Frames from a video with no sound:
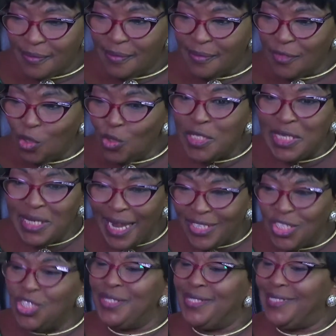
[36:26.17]

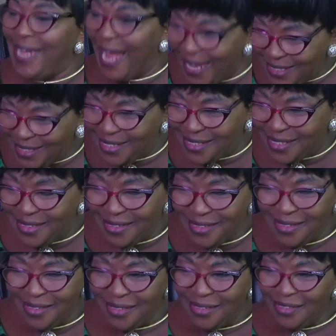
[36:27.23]
Osinachi died.
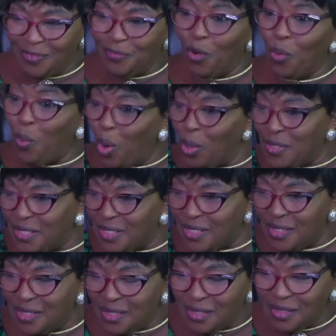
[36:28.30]
For what?
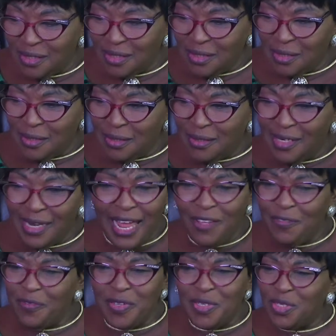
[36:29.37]
Life
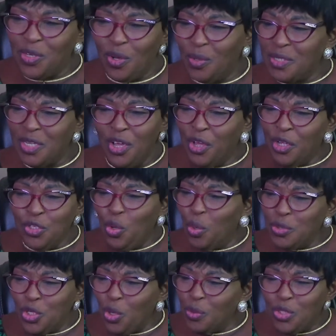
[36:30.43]
is not. Don't.
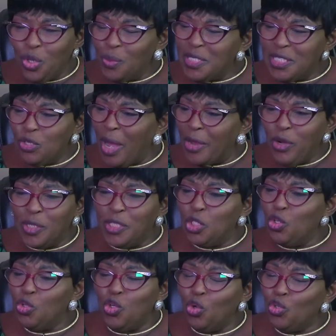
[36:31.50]
You are not.
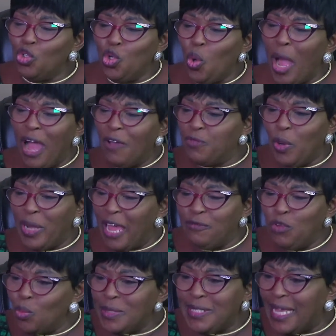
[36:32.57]
You don't have your life.
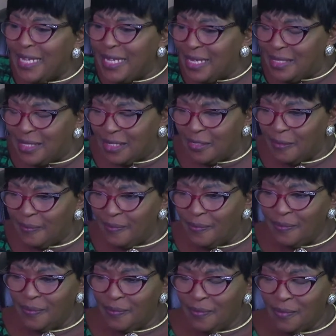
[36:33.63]
Don't take it.
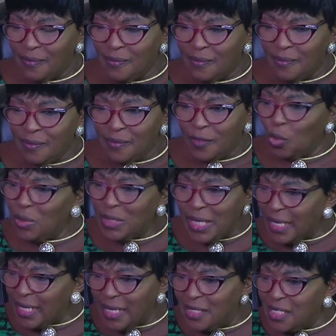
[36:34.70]
Don't take
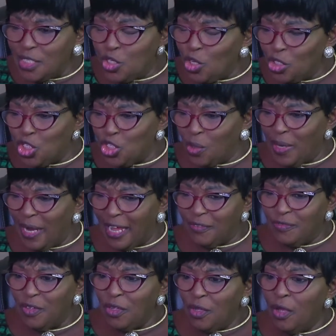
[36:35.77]
it. It's not your life.
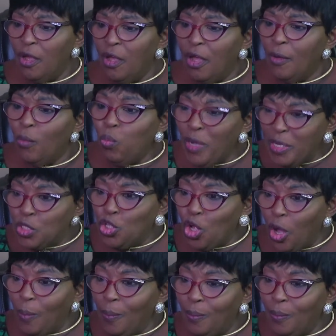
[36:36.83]
Wisdom